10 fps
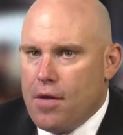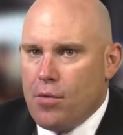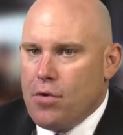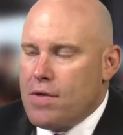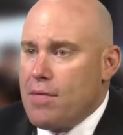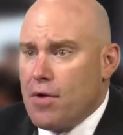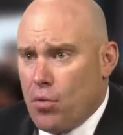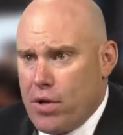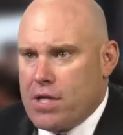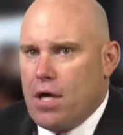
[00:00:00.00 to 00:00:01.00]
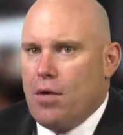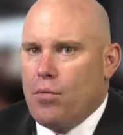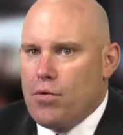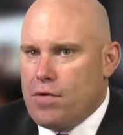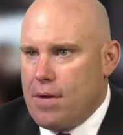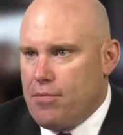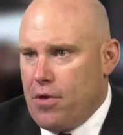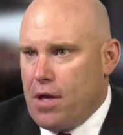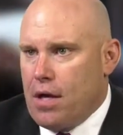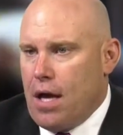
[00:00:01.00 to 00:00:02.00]
Then we do the same thing at retail. We do the same
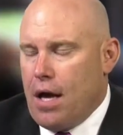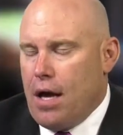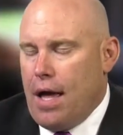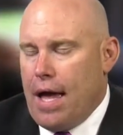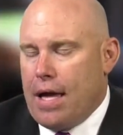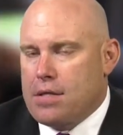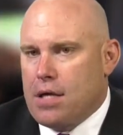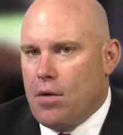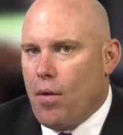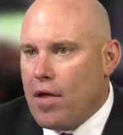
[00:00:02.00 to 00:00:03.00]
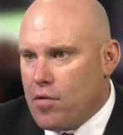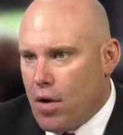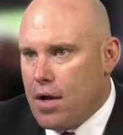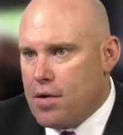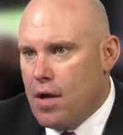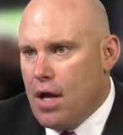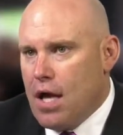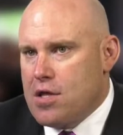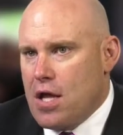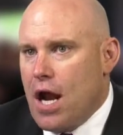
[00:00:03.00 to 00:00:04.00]
thing at restaurants.
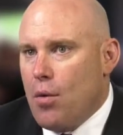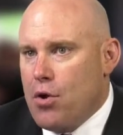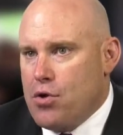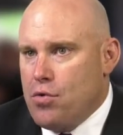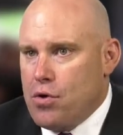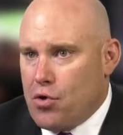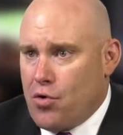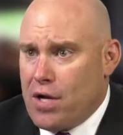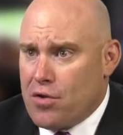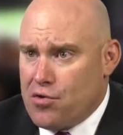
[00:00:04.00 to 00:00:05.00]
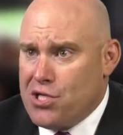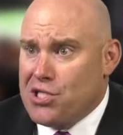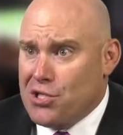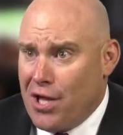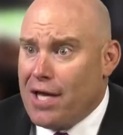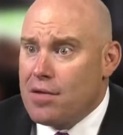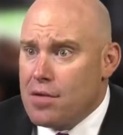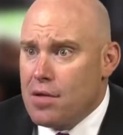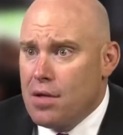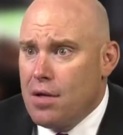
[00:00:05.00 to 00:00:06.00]
And so now what you're doing, you're creating strategic
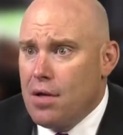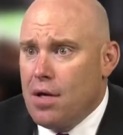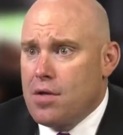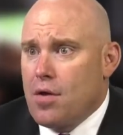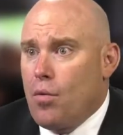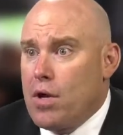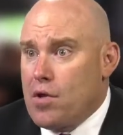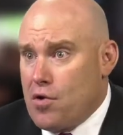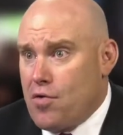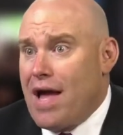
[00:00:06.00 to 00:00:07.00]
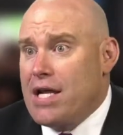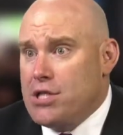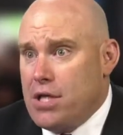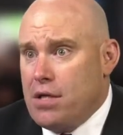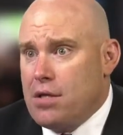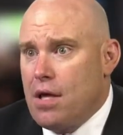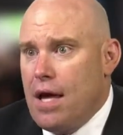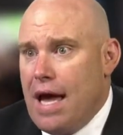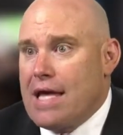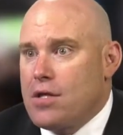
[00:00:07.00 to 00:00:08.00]
lanes. And so what is our strategies
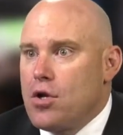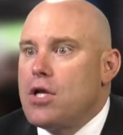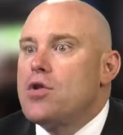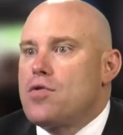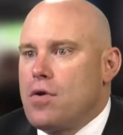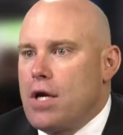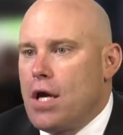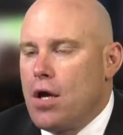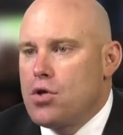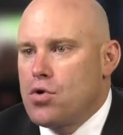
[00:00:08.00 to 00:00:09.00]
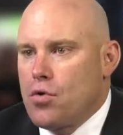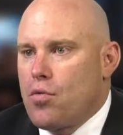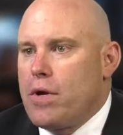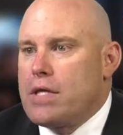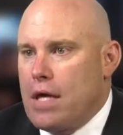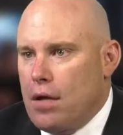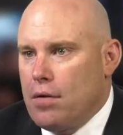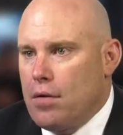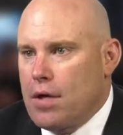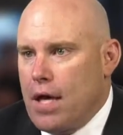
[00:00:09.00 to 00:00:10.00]
as an industry towards retail?
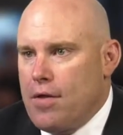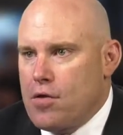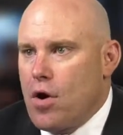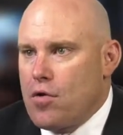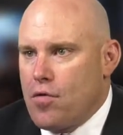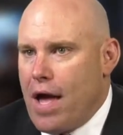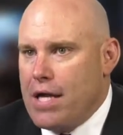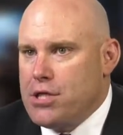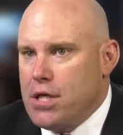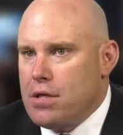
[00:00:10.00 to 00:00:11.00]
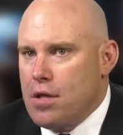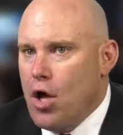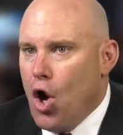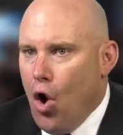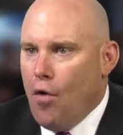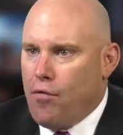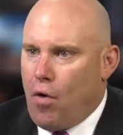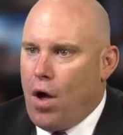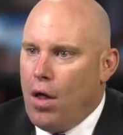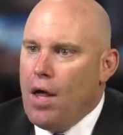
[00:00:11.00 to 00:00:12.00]
Okay, these are our strategies
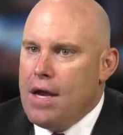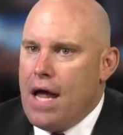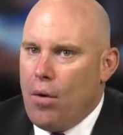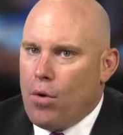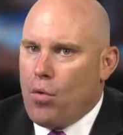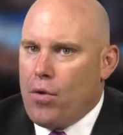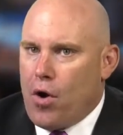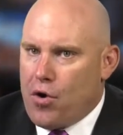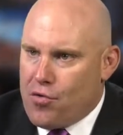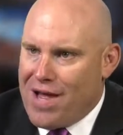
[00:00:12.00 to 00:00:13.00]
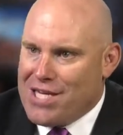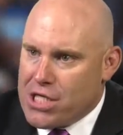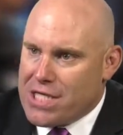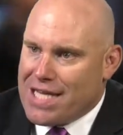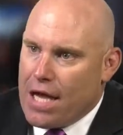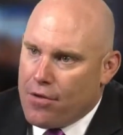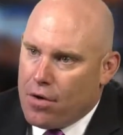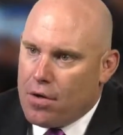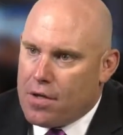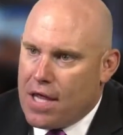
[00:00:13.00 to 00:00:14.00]
overall. Now, what are our strategies
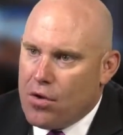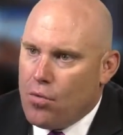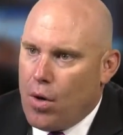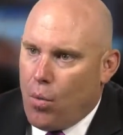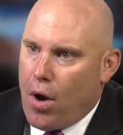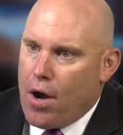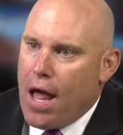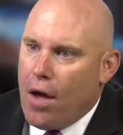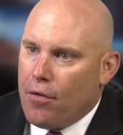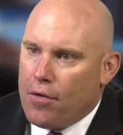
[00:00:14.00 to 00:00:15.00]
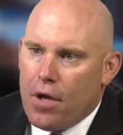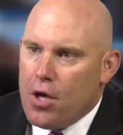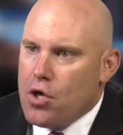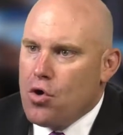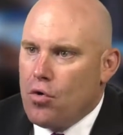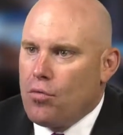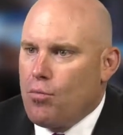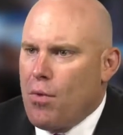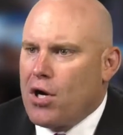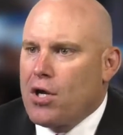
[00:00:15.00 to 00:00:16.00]
together? It's a who, what, where, and how,
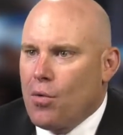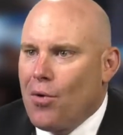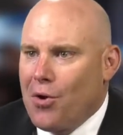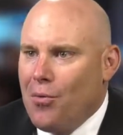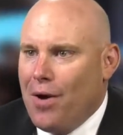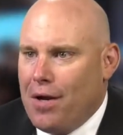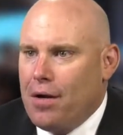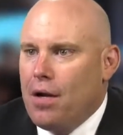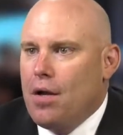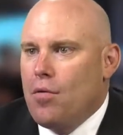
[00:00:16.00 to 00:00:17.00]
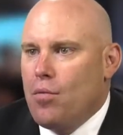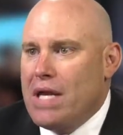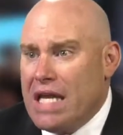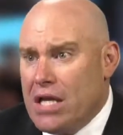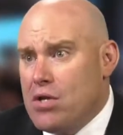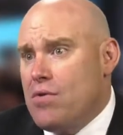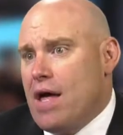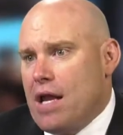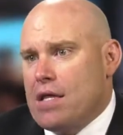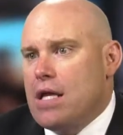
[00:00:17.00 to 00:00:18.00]
marketing 101. We need to do
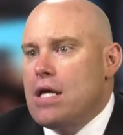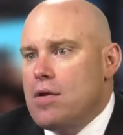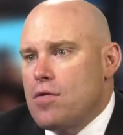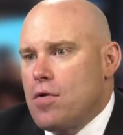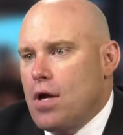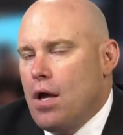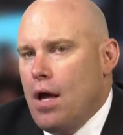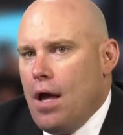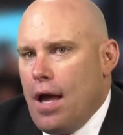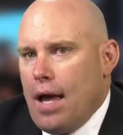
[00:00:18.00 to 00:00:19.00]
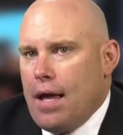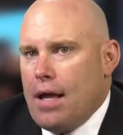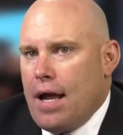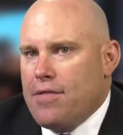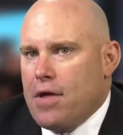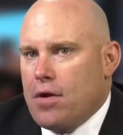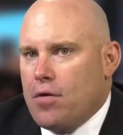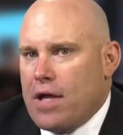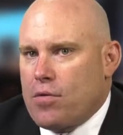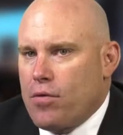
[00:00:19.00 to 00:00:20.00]
that as an industry. And I think
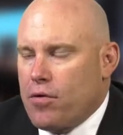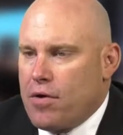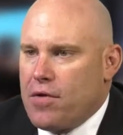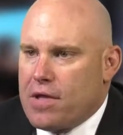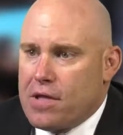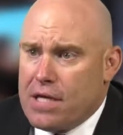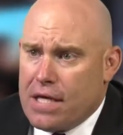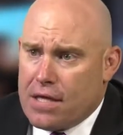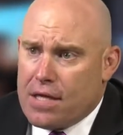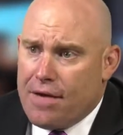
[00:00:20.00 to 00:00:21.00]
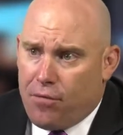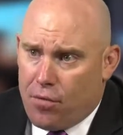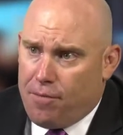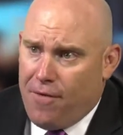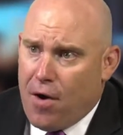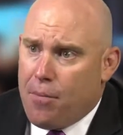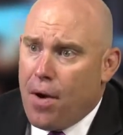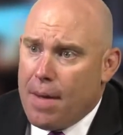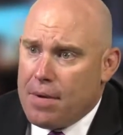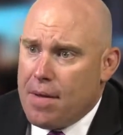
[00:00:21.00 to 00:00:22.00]
that's one of the great things at the DSF. We're very
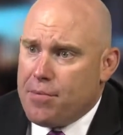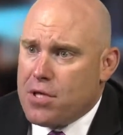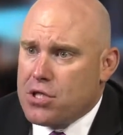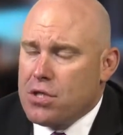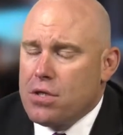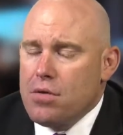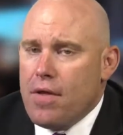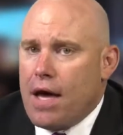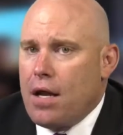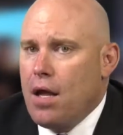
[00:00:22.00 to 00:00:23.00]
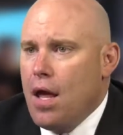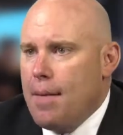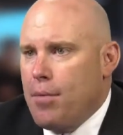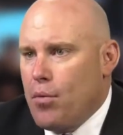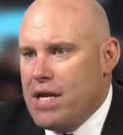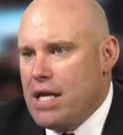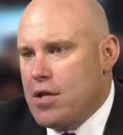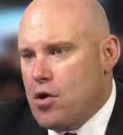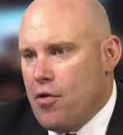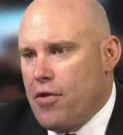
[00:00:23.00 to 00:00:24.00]
primed in that position to do that, but we need
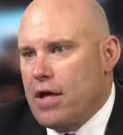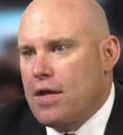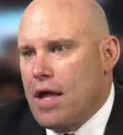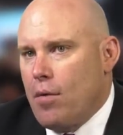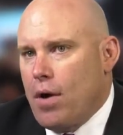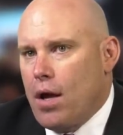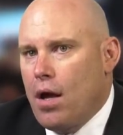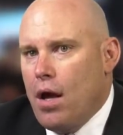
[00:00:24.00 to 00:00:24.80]
to start thinking that way.